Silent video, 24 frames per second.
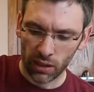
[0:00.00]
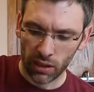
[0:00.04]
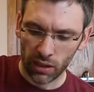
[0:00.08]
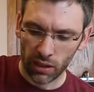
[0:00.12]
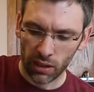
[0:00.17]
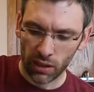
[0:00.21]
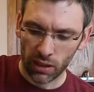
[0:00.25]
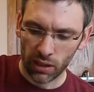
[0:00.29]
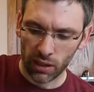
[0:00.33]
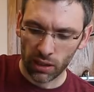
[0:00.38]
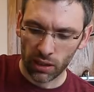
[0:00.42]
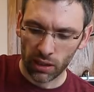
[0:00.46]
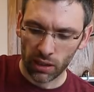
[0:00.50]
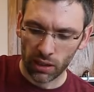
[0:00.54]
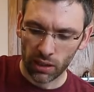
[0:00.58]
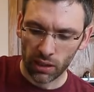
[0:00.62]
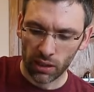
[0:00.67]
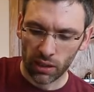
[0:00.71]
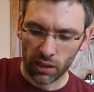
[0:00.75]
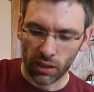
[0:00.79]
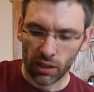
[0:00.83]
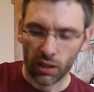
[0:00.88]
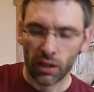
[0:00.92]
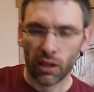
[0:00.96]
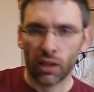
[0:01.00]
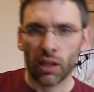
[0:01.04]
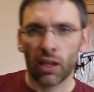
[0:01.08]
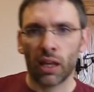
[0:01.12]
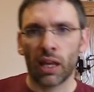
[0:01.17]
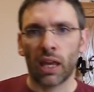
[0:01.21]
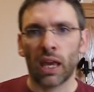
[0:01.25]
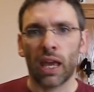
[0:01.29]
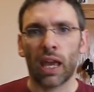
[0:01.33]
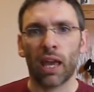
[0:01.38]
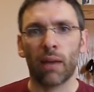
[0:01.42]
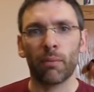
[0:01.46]
So I could see
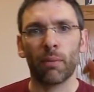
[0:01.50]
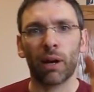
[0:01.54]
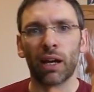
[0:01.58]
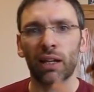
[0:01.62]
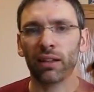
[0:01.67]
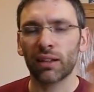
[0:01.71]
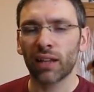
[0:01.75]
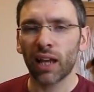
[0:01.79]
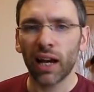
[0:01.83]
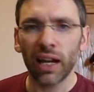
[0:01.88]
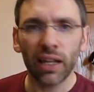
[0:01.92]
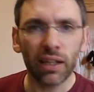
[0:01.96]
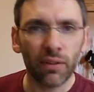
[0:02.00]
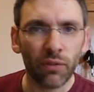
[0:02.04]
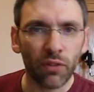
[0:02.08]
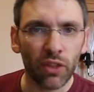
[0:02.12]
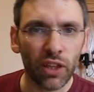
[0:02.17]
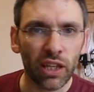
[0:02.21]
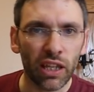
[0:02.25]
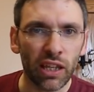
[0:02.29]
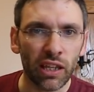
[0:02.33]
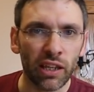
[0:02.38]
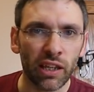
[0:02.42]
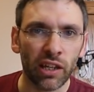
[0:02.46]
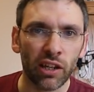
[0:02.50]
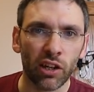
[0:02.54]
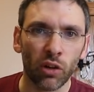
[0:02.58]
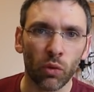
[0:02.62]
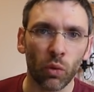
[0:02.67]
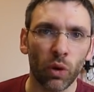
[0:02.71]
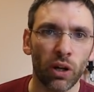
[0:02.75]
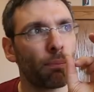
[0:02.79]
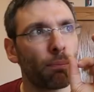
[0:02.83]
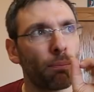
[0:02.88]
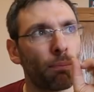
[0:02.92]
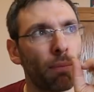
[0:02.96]
where. And my line of thinking here
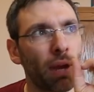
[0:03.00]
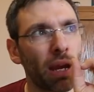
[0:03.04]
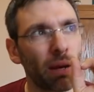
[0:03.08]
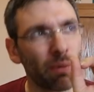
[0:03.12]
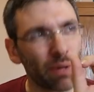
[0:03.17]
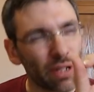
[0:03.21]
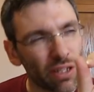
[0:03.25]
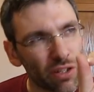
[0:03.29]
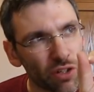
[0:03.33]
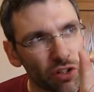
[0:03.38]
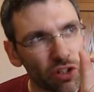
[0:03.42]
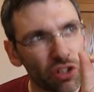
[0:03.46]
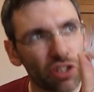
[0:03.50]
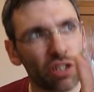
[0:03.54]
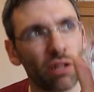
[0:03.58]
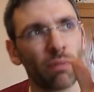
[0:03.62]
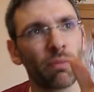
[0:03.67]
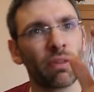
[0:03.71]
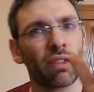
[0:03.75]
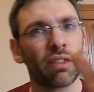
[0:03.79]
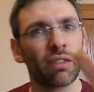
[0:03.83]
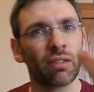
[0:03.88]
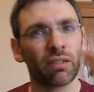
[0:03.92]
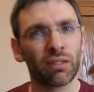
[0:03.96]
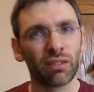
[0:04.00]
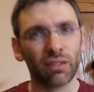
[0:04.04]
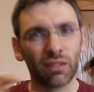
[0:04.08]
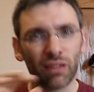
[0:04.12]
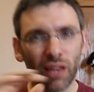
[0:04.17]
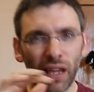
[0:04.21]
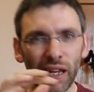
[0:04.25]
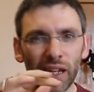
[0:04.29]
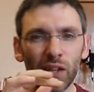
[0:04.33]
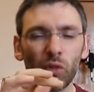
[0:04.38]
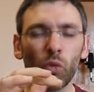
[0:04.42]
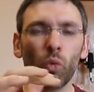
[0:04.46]
was maybe there's some
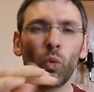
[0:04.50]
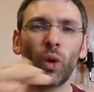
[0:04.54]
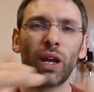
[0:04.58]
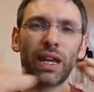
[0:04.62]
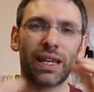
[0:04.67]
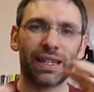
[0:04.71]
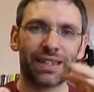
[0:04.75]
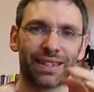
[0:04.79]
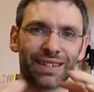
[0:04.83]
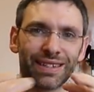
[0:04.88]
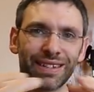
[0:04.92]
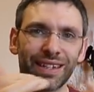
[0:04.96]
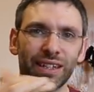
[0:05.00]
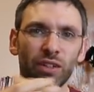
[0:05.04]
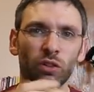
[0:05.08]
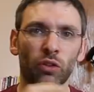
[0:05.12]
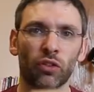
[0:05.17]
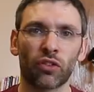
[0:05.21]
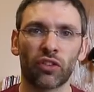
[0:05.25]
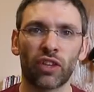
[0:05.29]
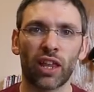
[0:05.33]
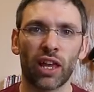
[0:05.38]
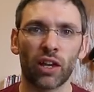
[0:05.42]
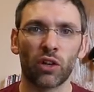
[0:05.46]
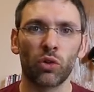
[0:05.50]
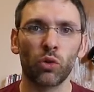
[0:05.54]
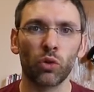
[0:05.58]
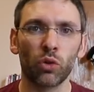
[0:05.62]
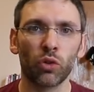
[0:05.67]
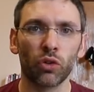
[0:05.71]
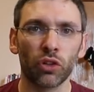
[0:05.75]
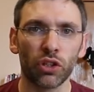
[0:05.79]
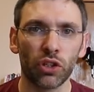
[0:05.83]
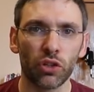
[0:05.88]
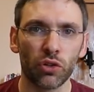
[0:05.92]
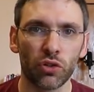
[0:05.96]
lightweight signals that
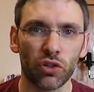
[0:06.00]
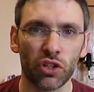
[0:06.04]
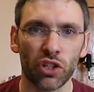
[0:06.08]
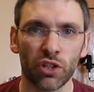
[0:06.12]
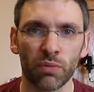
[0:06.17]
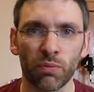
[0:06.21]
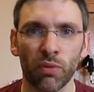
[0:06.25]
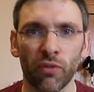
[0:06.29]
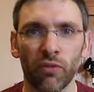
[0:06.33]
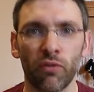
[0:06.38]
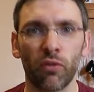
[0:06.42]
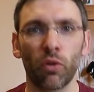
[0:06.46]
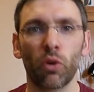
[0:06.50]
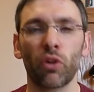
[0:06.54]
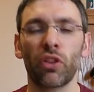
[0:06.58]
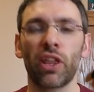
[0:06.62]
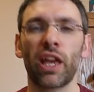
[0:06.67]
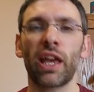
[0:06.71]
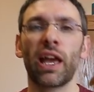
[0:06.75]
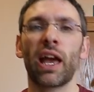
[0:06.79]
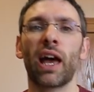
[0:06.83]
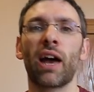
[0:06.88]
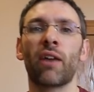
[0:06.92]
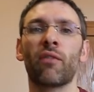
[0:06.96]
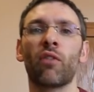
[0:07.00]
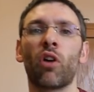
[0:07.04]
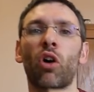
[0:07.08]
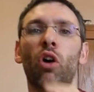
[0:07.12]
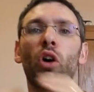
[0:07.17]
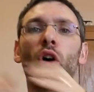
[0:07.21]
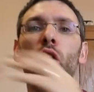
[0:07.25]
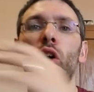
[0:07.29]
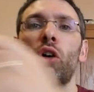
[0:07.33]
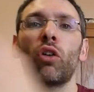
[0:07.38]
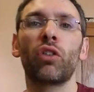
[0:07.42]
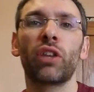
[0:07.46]
Google uses before they have
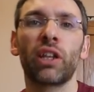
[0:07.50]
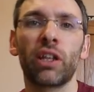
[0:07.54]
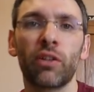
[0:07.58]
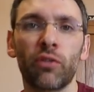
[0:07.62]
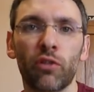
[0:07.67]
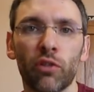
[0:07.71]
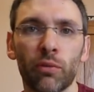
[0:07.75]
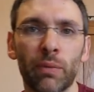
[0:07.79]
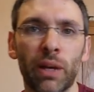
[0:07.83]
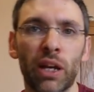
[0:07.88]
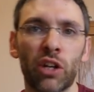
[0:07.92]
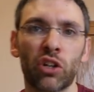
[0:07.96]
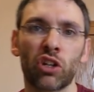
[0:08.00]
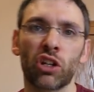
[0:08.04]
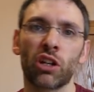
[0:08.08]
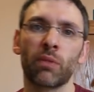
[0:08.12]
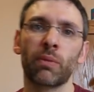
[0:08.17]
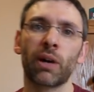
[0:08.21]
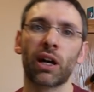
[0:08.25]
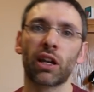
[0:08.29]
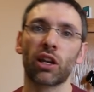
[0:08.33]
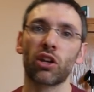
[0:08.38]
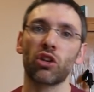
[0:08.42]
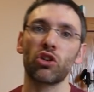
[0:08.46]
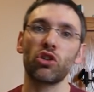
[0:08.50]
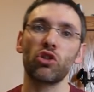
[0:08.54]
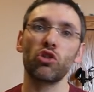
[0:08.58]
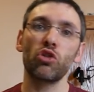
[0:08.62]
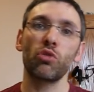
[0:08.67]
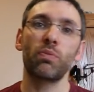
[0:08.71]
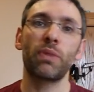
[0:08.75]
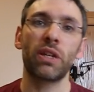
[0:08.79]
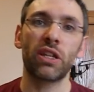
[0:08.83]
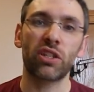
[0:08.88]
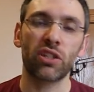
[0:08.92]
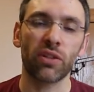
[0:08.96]
all the information about a new
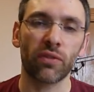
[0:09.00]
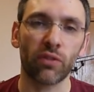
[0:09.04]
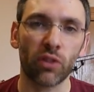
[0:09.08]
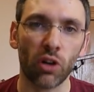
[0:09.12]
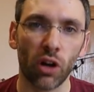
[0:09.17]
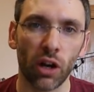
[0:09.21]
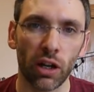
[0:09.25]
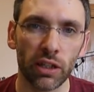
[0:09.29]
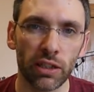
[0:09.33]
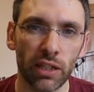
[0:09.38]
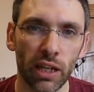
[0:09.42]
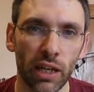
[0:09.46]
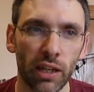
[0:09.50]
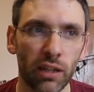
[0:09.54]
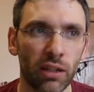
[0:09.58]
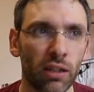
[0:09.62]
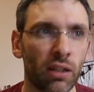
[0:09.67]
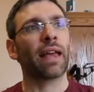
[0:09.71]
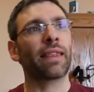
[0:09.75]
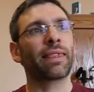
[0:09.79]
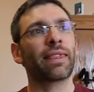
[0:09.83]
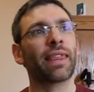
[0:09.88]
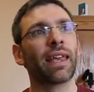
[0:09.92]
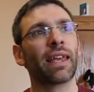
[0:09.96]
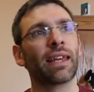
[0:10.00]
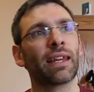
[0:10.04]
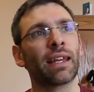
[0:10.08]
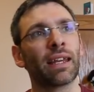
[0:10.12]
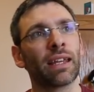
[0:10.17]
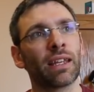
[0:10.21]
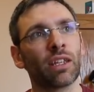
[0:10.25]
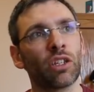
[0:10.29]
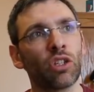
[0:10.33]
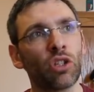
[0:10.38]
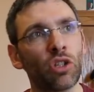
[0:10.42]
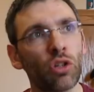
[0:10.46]
piece of content that they
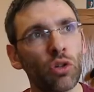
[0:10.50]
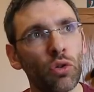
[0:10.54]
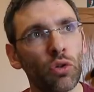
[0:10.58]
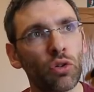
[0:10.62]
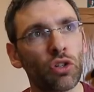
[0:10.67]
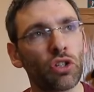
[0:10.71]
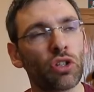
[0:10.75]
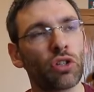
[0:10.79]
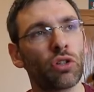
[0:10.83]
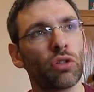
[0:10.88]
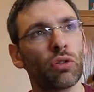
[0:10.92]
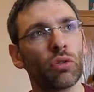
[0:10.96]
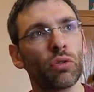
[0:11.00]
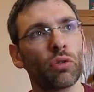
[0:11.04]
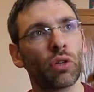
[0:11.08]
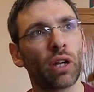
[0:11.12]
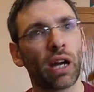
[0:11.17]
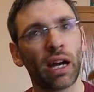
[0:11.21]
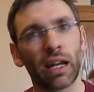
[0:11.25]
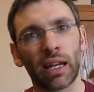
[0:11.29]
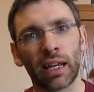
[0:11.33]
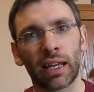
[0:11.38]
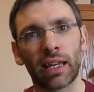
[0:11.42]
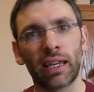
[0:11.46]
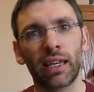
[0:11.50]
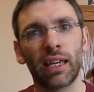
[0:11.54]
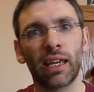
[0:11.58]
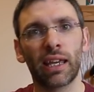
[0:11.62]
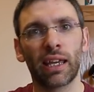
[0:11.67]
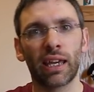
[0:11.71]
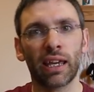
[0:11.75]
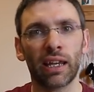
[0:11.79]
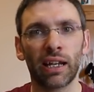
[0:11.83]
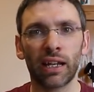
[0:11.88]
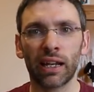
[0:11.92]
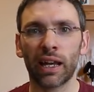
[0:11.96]
use to kind of
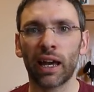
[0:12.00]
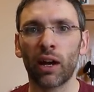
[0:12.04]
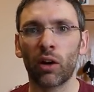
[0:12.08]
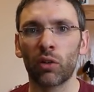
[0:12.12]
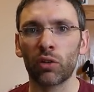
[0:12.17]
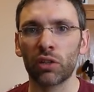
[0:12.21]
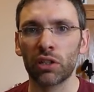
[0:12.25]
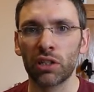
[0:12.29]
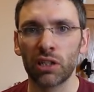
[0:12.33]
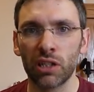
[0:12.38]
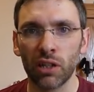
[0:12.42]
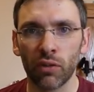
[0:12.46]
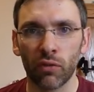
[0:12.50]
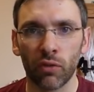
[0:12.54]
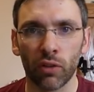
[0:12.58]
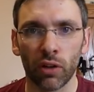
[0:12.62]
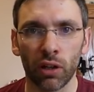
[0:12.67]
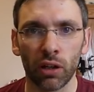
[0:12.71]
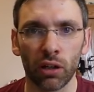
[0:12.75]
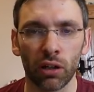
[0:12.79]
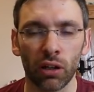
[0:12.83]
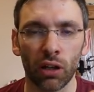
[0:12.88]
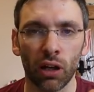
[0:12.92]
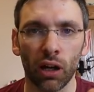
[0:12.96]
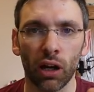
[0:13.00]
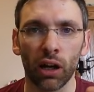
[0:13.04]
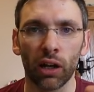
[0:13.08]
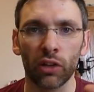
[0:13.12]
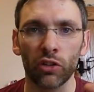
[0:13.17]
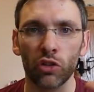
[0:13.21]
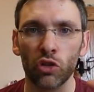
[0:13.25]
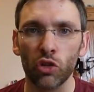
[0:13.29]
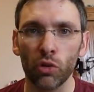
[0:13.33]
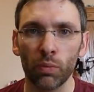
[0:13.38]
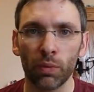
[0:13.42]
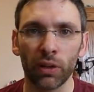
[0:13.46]
kick in and out different uh,
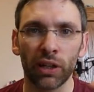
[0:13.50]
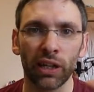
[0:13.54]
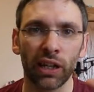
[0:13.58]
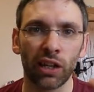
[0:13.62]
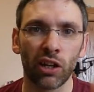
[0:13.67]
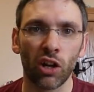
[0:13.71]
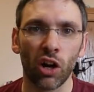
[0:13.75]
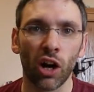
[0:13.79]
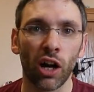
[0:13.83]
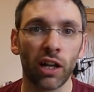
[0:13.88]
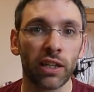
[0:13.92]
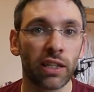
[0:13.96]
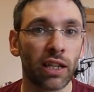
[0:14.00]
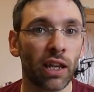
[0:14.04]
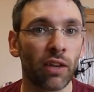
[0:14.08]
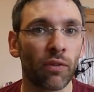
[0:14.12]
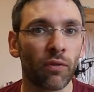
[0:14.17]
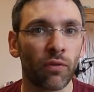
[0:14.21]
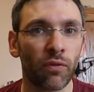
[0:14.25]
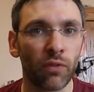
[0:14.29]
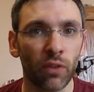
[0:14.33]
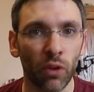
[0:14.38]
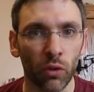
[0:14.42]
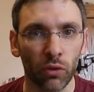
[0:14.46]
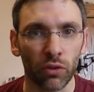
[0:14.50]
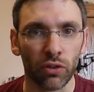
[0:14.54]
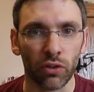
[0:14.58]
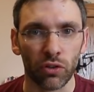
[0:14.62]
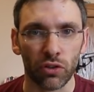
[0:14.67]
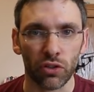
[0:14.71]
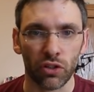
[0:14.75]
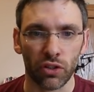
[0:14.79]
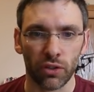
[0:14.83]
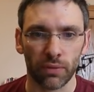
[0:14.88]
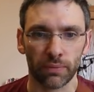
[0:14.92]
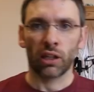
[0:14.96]
duplicate content
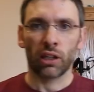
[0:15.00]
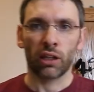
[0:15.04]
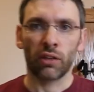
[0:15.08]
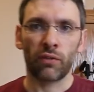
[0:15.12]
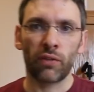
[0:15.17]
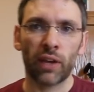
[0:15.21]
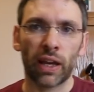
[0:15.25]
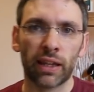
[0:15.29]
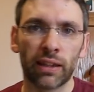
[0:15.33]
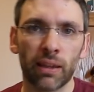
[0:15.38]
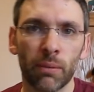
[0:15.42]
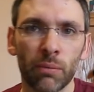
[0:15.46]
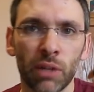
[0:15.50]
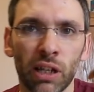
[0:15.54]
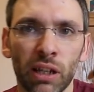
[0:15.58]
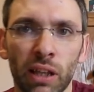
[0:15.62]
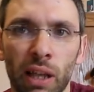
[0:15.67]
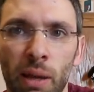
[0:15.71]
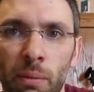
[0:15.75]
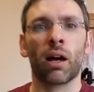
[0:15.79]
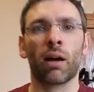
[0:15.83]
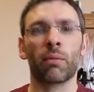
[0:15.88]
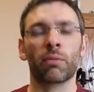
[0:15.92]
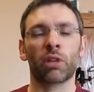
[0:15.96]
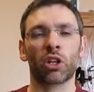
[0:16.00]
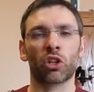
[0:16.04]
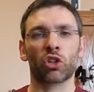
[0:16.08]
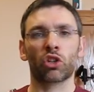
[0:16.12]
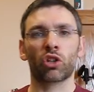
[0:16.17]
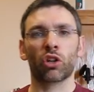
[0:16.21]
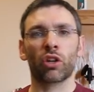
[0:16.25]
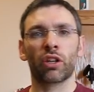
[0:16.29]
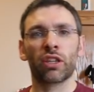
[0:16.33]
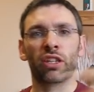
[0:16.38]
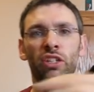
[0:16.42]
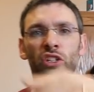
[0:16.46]
filters. In fact, I'm gonna let, I'm gonna
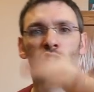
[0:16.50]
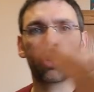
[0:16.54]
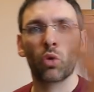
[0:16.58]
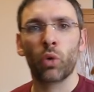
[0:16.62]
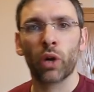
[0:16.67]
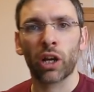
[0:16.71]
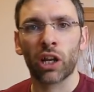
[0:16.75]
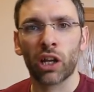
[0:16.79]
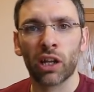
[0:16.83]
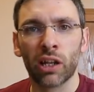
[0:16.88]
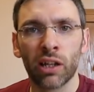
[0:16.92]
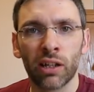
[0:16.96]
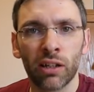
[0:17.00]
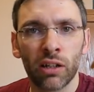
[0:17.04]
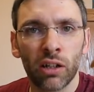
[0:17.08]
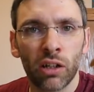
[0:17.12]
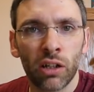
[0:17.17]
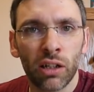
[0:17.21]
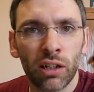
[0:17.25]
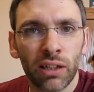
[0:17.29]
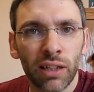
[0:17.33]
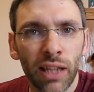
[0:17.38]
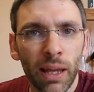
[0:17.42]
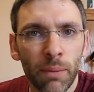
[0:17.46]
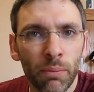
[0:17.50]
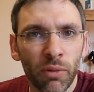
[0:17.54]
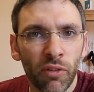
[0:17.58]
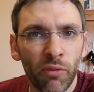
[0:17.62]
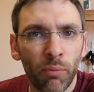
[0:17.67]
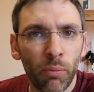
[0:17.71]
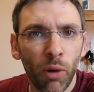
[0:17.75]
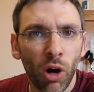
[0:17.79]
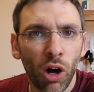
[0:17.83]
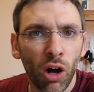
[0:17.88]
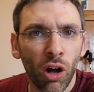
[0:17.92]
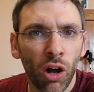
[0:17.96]
show you this quick clip
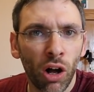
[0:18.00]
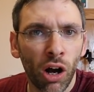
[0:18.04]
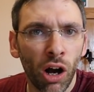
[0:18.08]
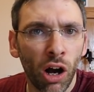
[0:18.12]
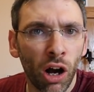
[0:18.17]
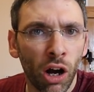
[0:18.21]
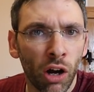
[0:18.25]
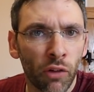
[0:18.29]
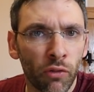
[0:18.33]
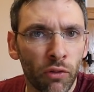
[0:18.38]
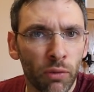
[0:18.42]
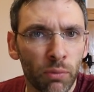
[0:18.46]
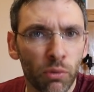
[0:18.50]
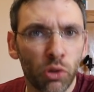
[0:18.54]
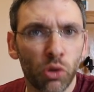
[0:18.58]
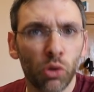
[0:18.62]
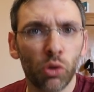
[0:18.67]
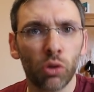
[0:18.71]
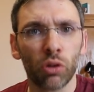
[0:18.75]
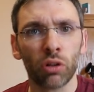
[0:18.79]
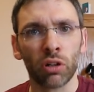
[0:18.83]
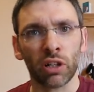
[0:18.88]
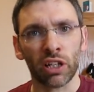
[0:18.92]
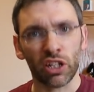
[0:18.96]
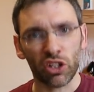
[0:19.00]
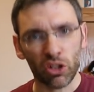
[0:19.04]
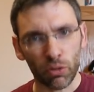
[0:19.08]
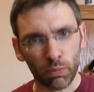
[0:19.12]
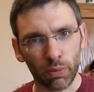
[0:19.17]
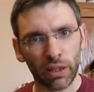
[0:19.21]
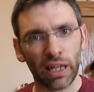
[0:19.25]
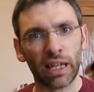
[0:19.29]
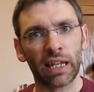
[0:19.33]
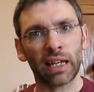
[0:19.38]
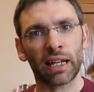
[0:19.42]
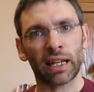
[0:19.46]
of Paul Haahr from Google
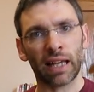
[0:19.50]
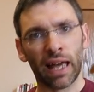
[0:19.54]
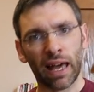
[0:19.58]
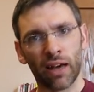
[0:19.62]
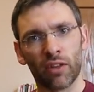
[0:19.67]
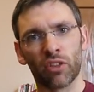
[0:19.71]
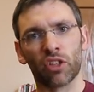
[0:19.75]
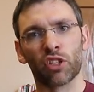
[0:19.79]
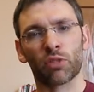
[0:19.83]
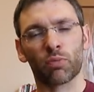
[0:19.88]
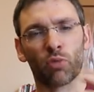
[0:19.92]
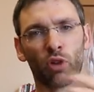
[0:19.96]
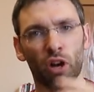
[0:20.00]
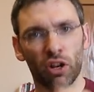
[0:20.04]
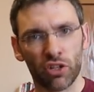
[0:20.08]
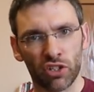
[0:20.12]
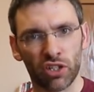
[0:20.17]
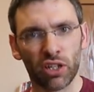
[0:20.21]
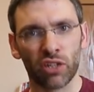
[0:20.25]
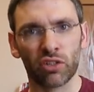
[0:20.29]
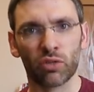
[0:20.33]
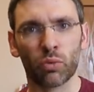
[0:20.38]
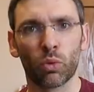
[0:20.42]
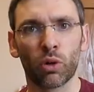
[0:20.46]
explaining how this process